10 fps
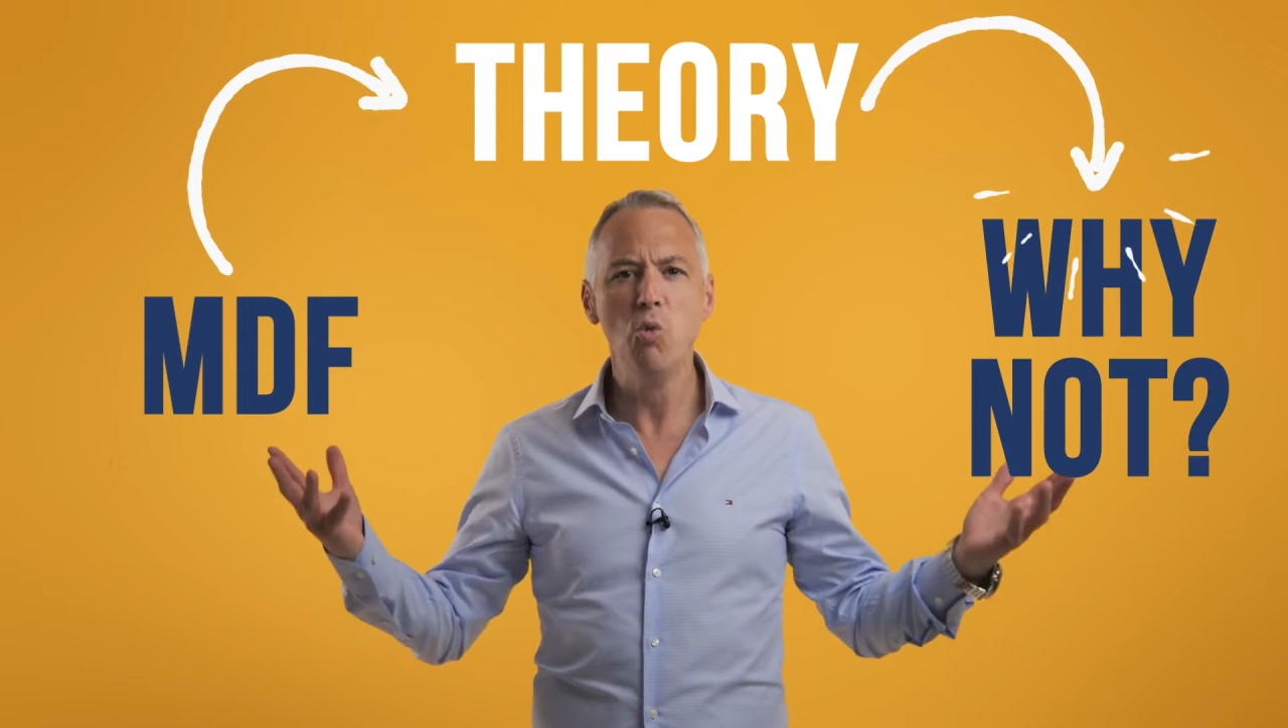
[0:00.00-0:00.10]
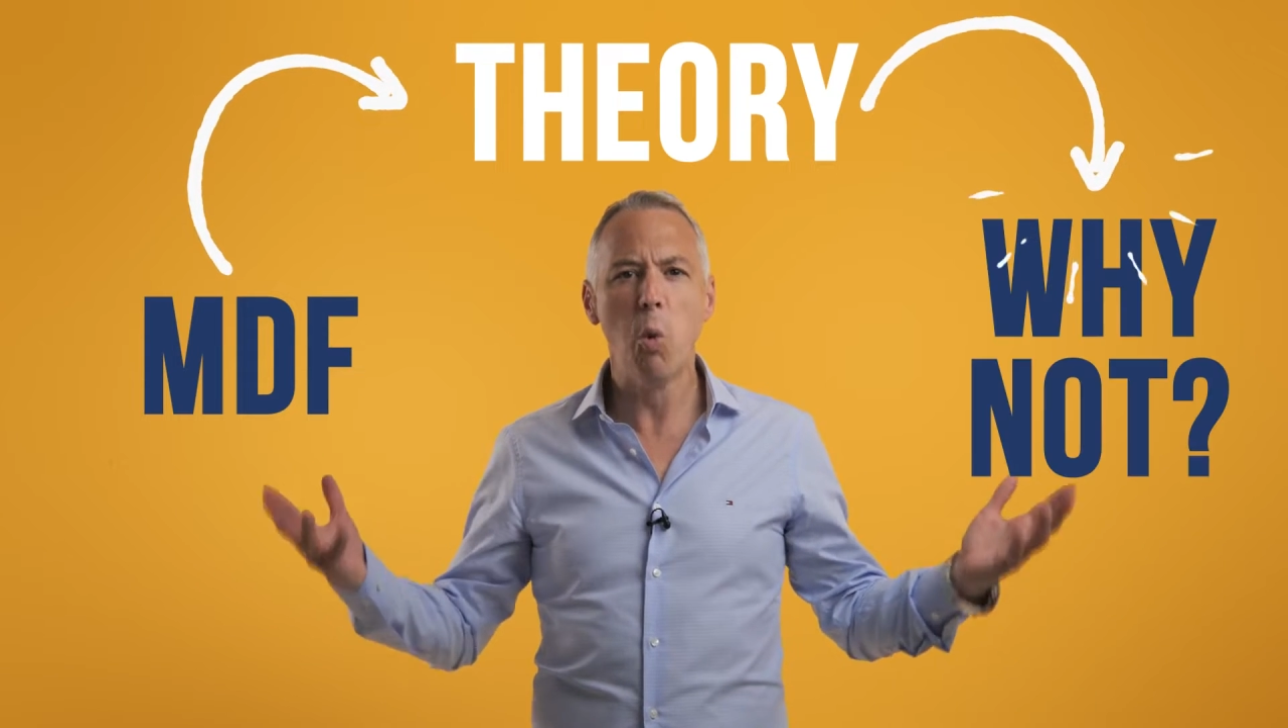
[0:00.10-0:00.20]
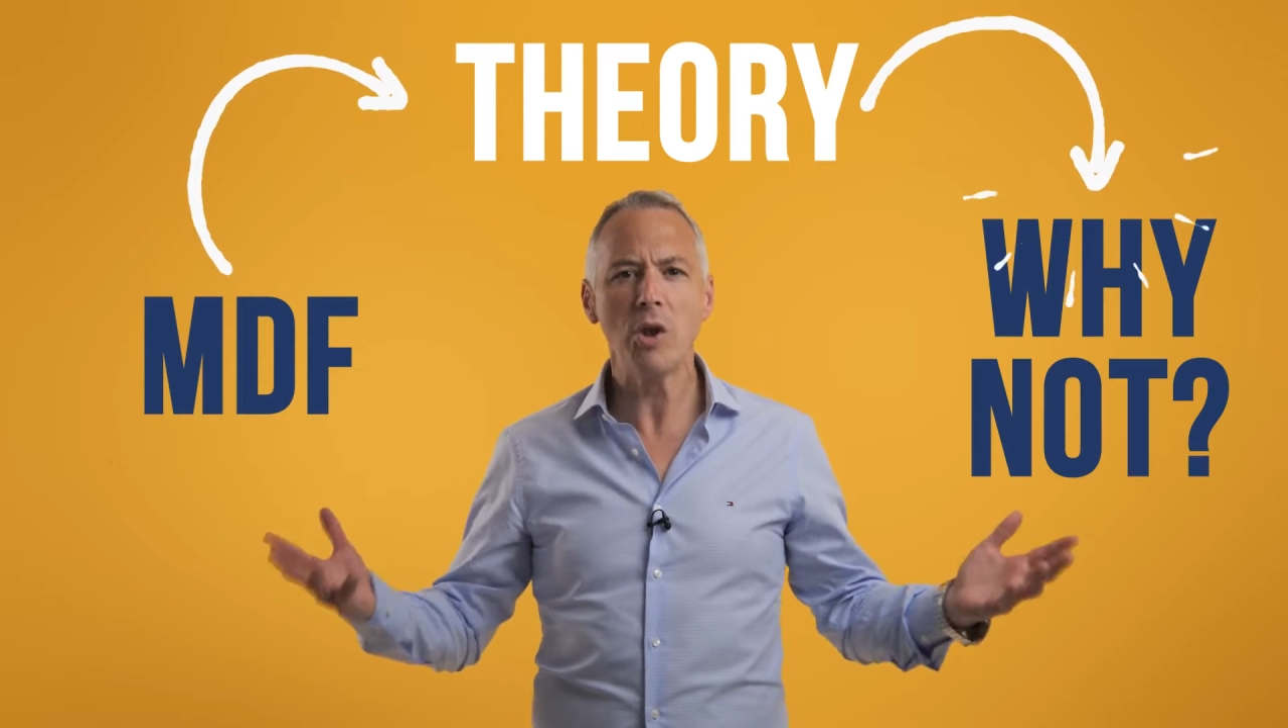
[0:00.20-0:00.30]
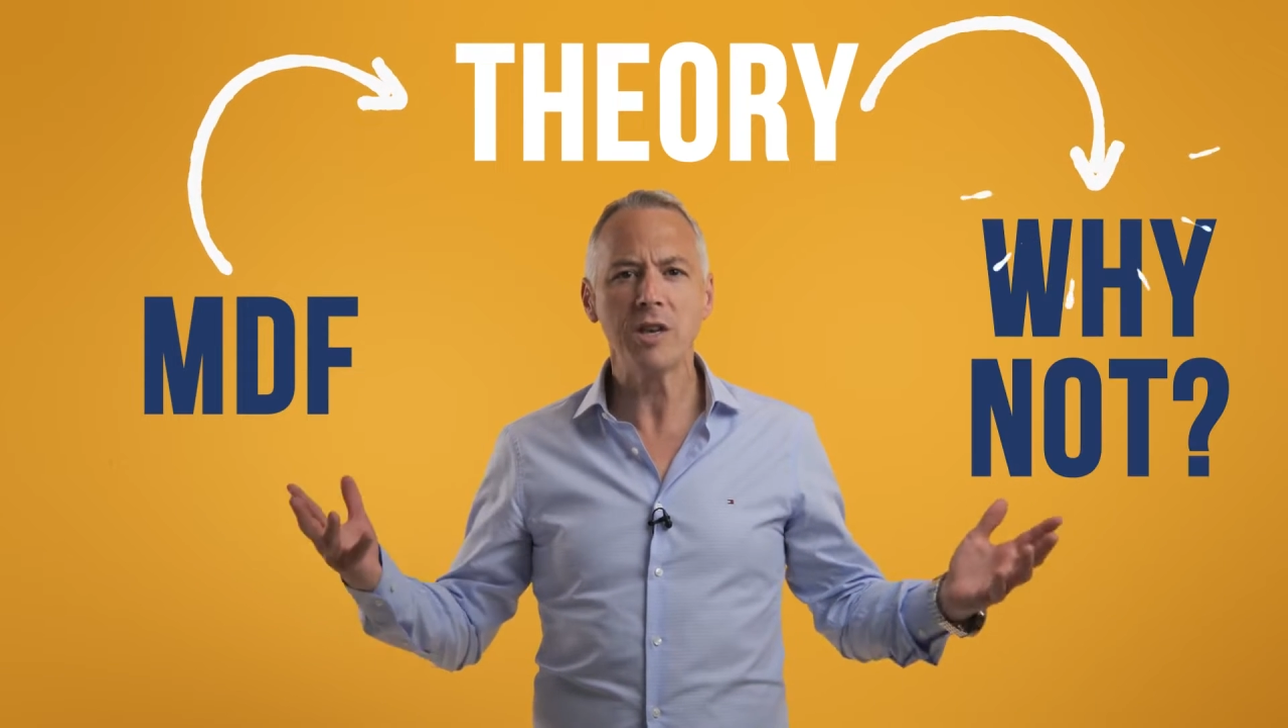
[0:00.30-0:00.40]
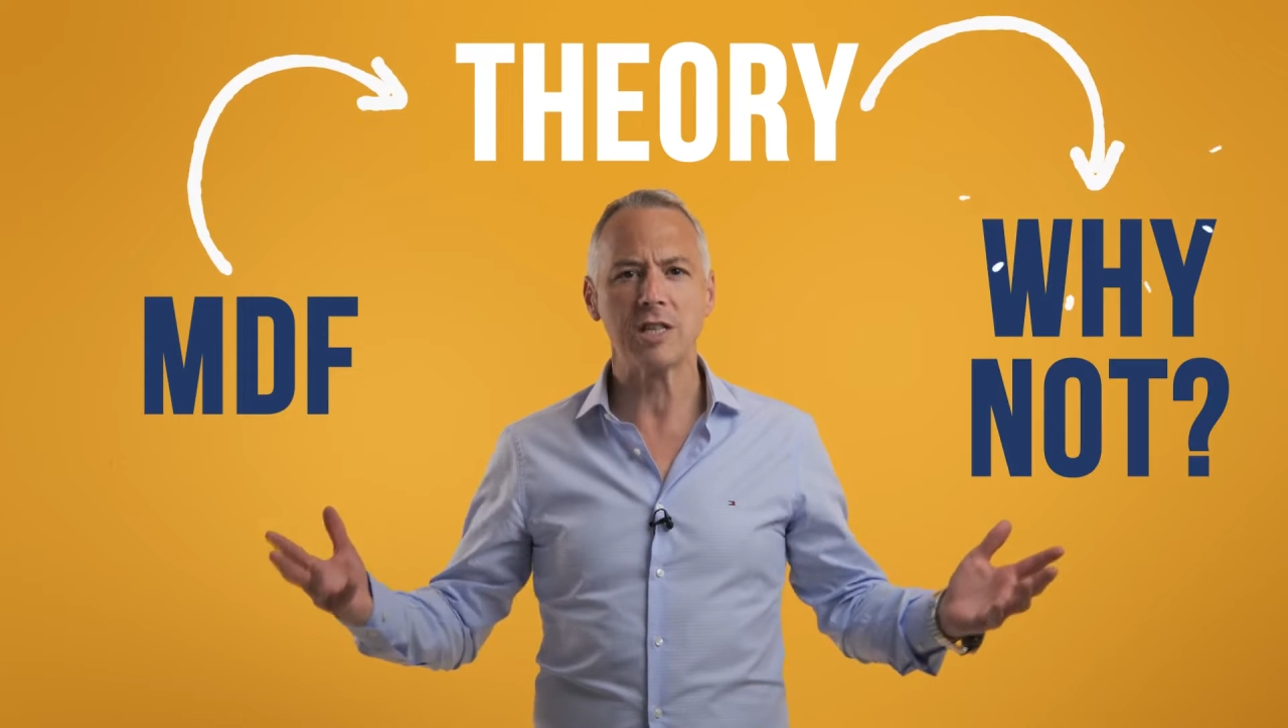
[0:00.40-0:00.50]

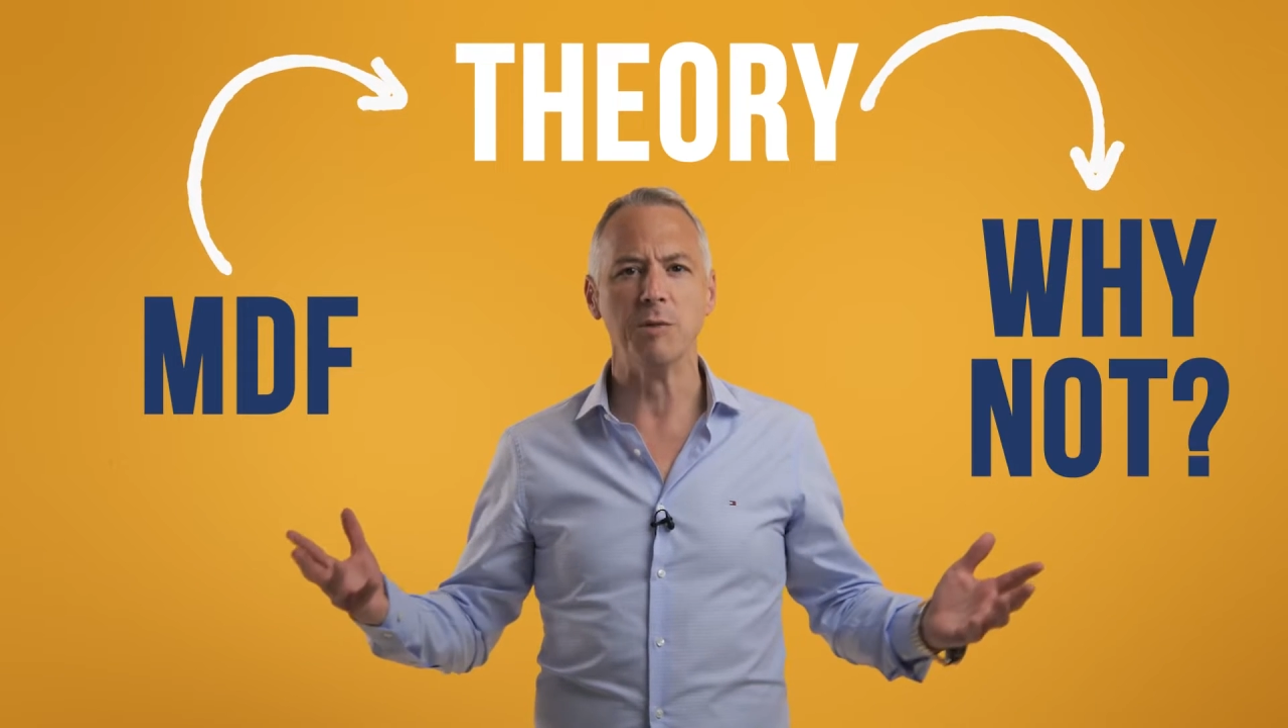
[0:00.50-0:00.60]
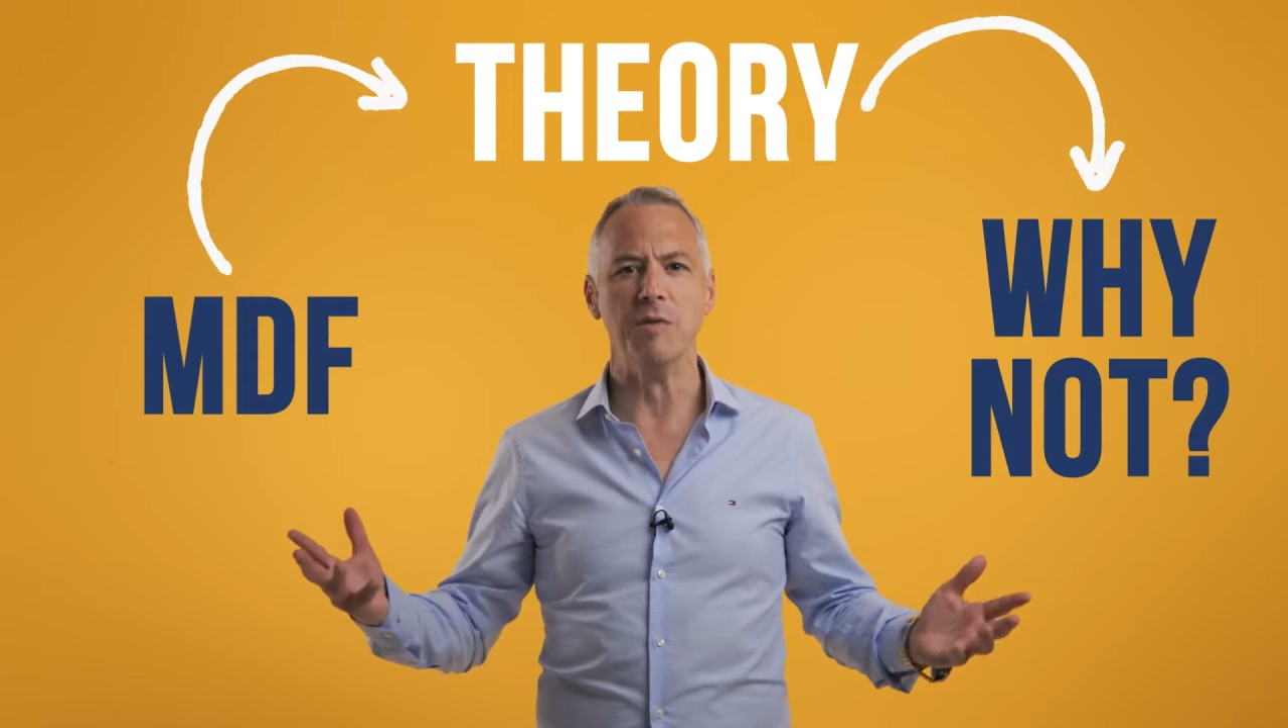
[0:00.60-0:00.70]
want some